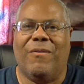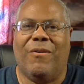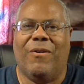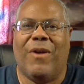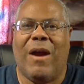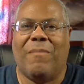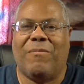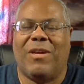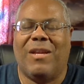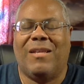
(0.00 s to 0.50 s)
or
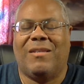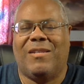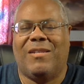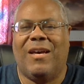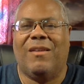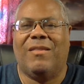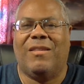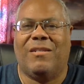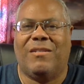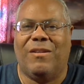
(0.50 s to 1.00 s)
I'm going to
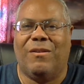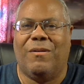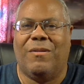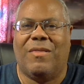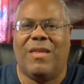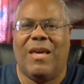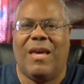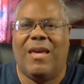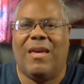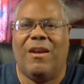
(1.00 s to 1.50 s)
tell this little
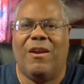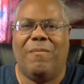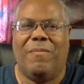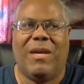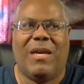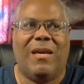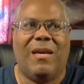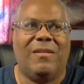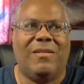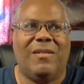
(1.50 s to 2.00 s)
thing here,
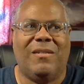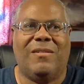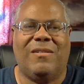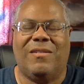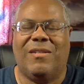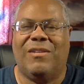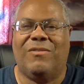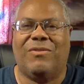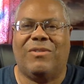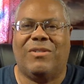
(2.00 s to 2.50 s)
because this
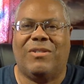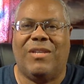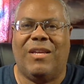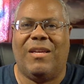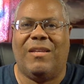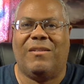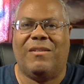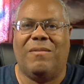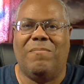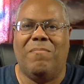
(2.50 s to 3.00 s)
is
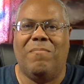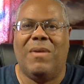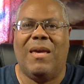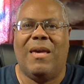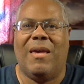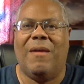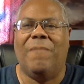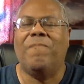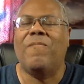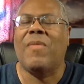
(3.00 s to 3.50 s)
interesting to
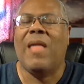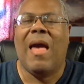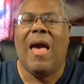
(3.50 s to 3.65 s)
me.